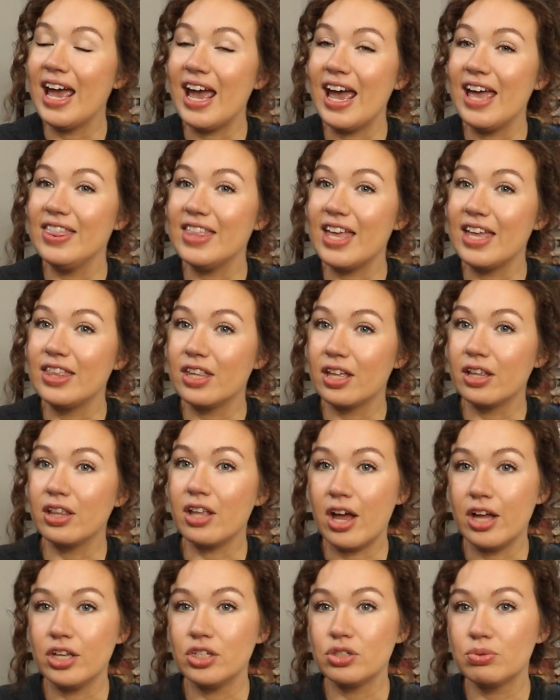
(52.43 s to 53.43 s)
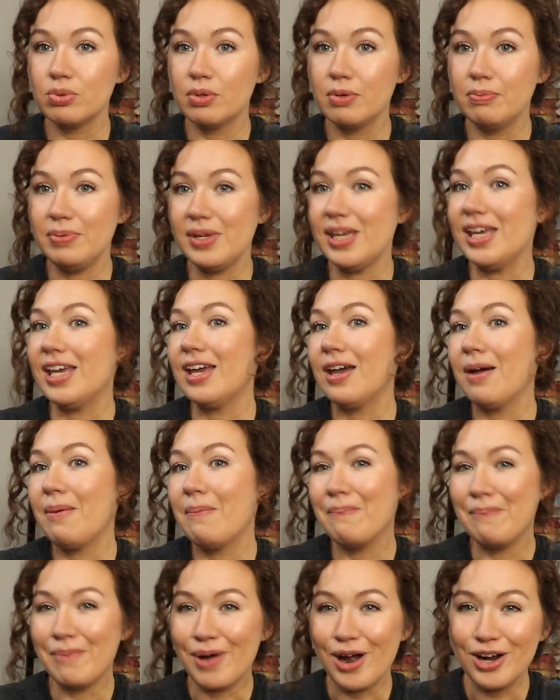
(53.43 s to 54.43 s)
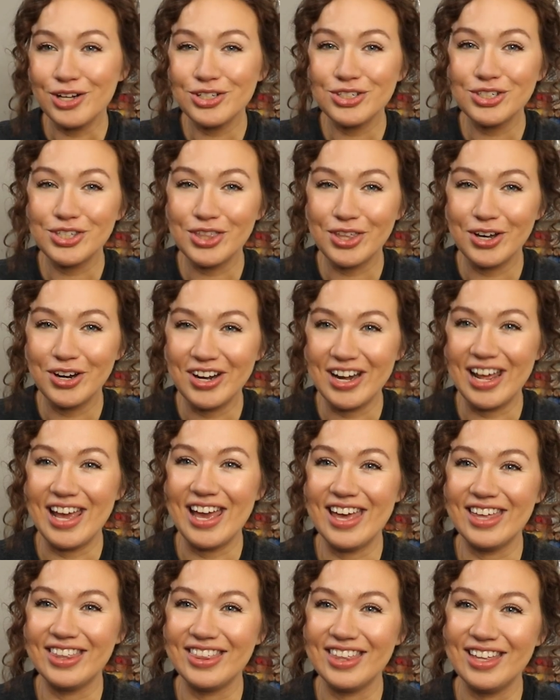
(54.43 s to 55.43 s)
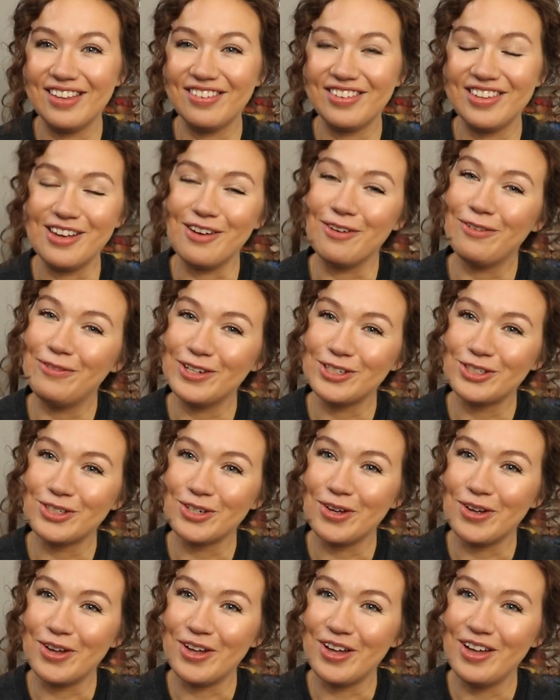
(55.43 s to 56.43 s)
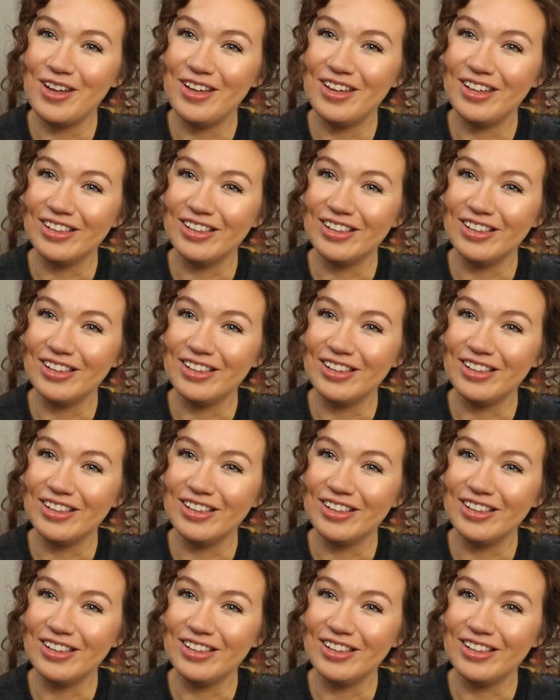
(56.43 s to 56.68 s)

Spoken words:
and then the launch will be March 30th is the official